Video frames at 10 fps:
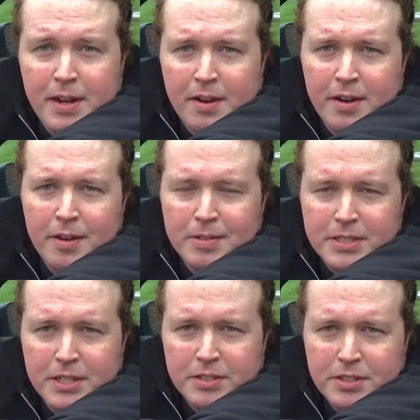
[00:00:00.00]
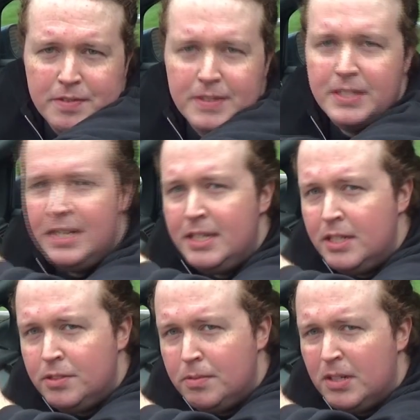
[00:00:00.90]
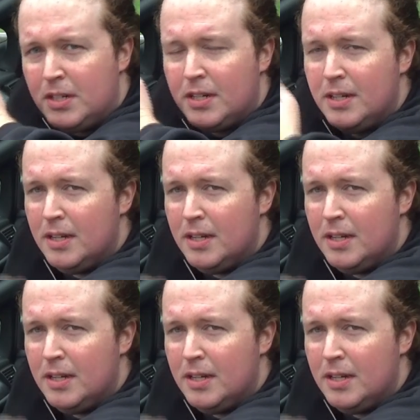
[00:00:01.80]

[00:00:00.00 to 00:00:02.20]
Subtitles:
an area with cell service, it does work.